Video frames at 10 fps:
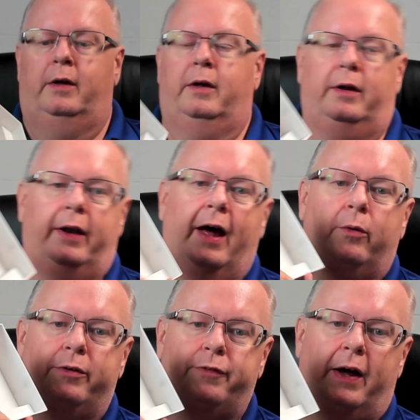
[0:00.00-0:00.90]
now
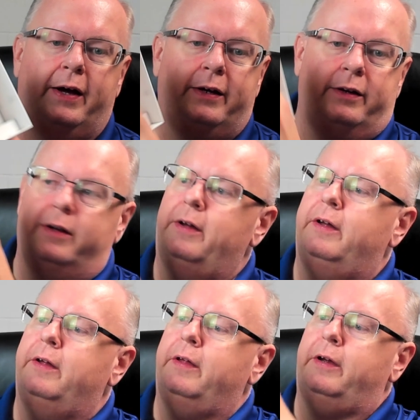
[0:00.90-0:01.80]
we find,
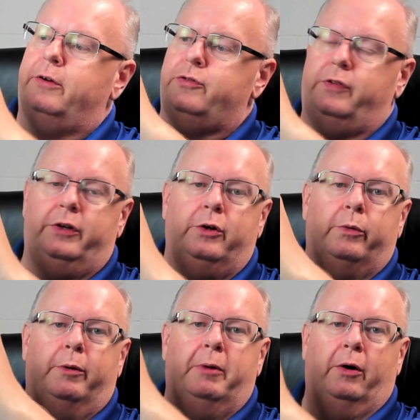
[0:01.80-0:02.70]
here's the new
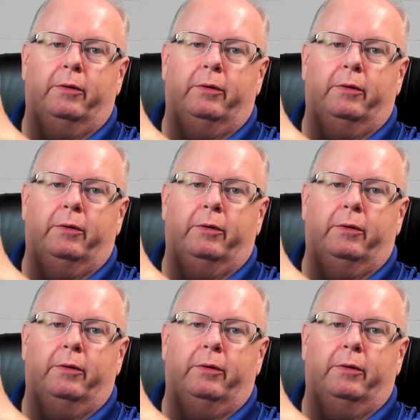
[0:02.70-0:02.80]
remote.